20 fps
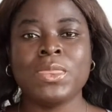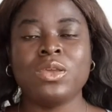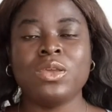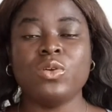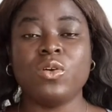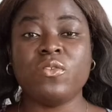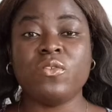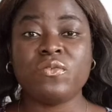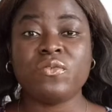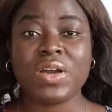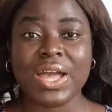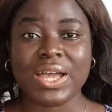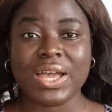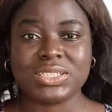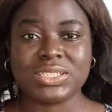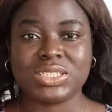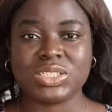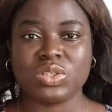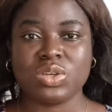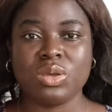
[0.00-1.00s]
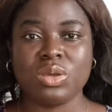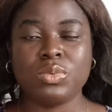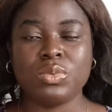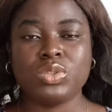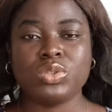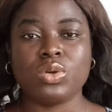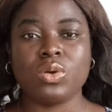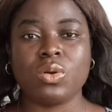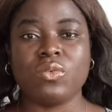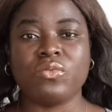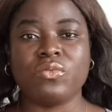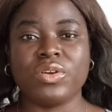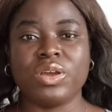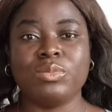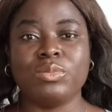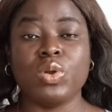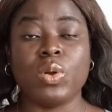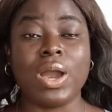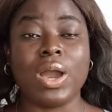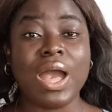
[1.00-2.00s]
your facts. You're able to
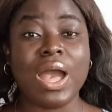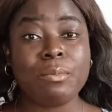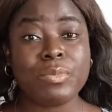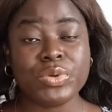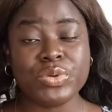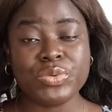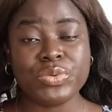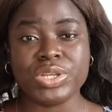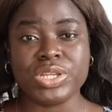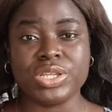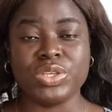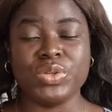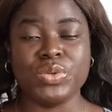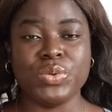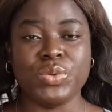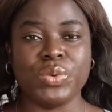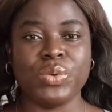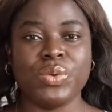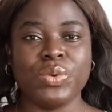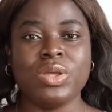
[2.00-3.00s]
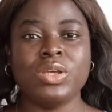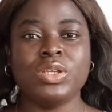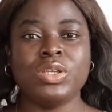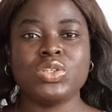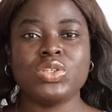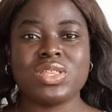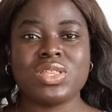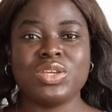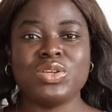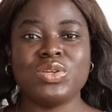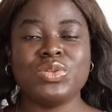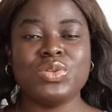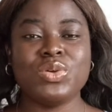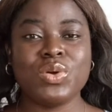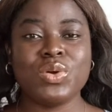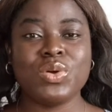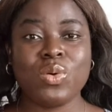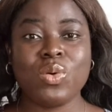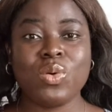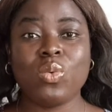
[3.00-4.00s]
confirm your armory, so that you
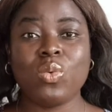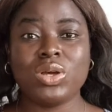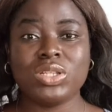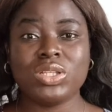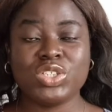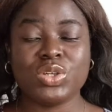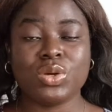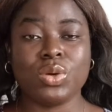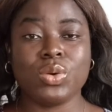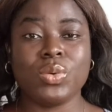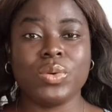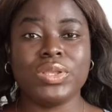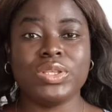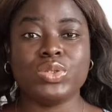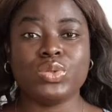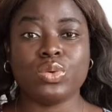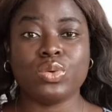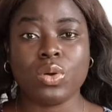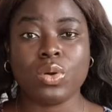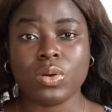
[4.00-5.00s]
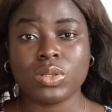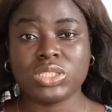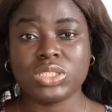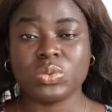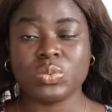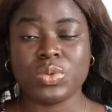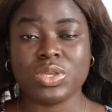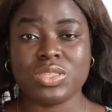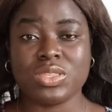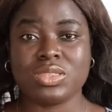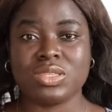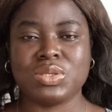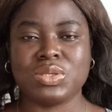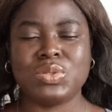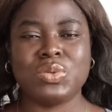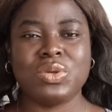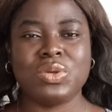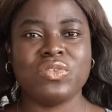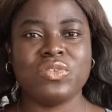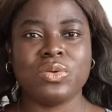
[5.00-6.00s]
know what you're going to court with.
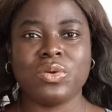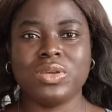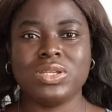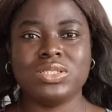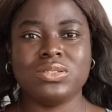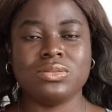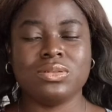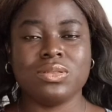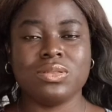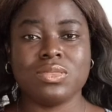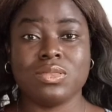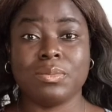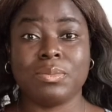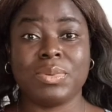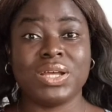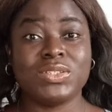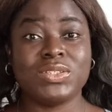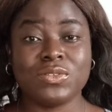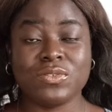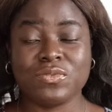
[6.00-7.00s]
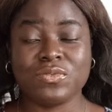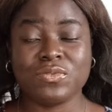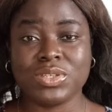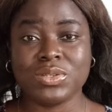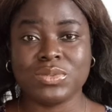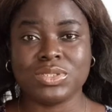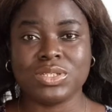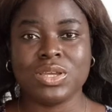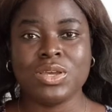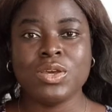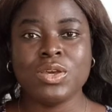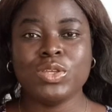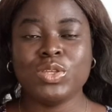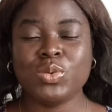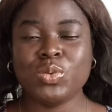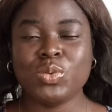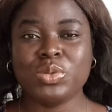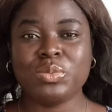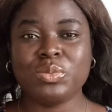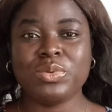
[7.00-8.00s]
If you're going to the battlefield,
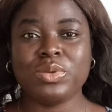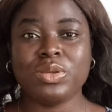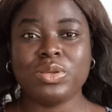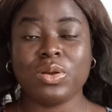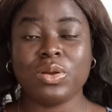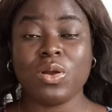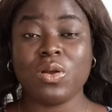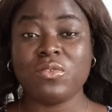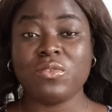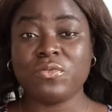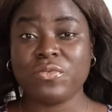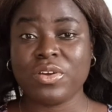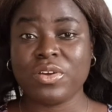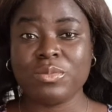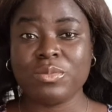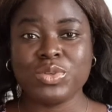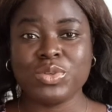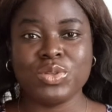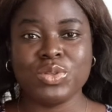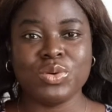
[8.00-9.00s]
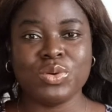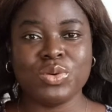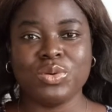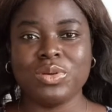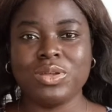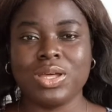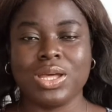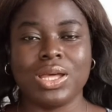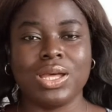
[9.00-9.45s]
you would confirm, your